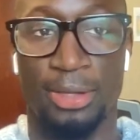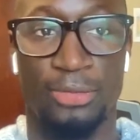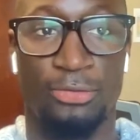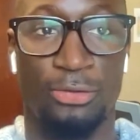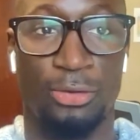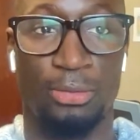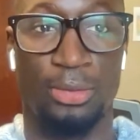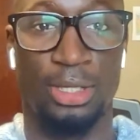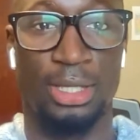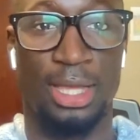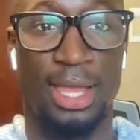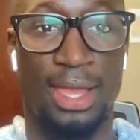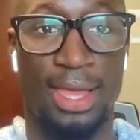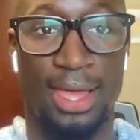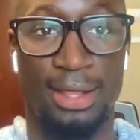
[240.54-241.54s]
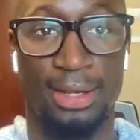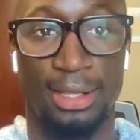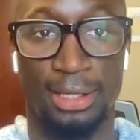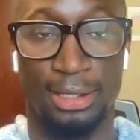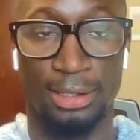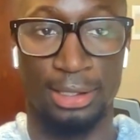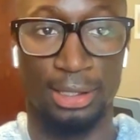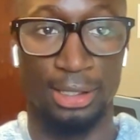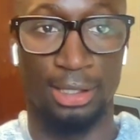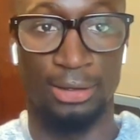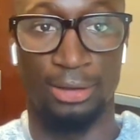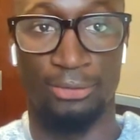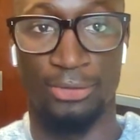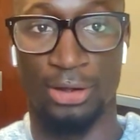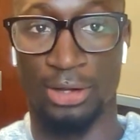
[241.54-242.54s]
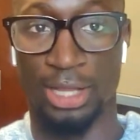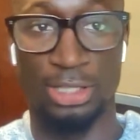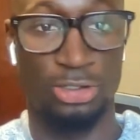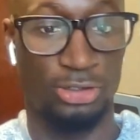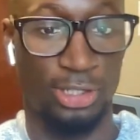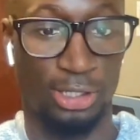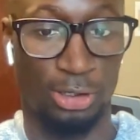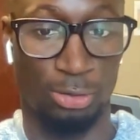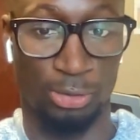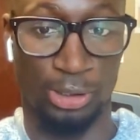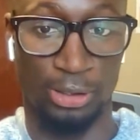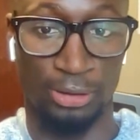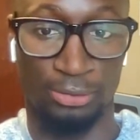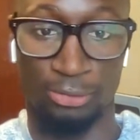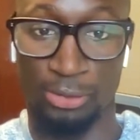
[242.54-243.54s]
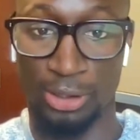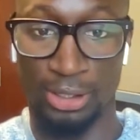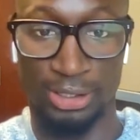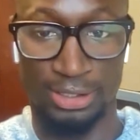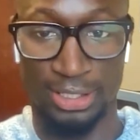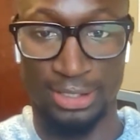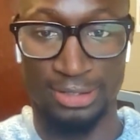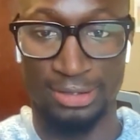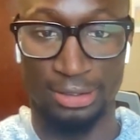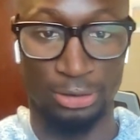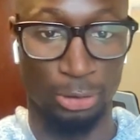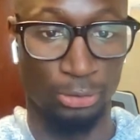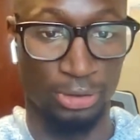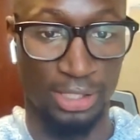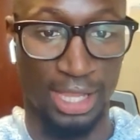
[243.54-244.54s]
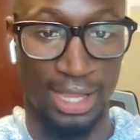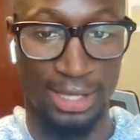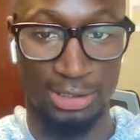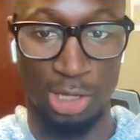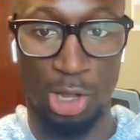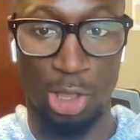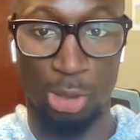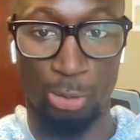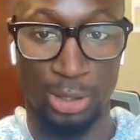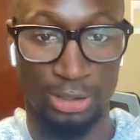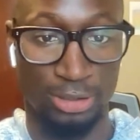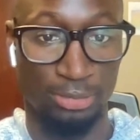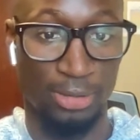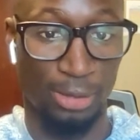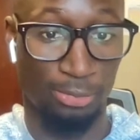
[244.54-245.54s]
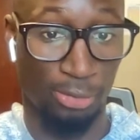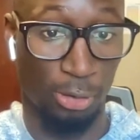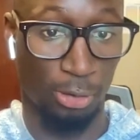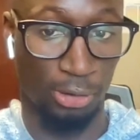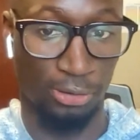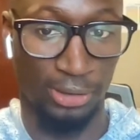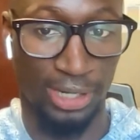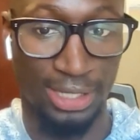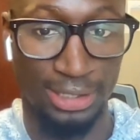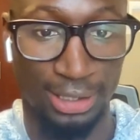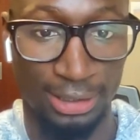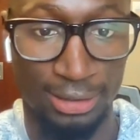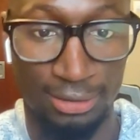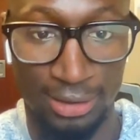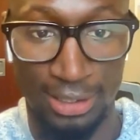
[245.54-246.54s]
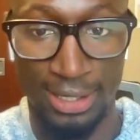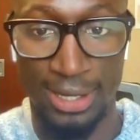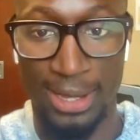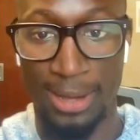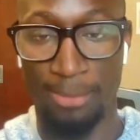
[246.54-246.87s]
I mean, for me, I had a very interesting career, really since the youth days all the way to my pro career ended.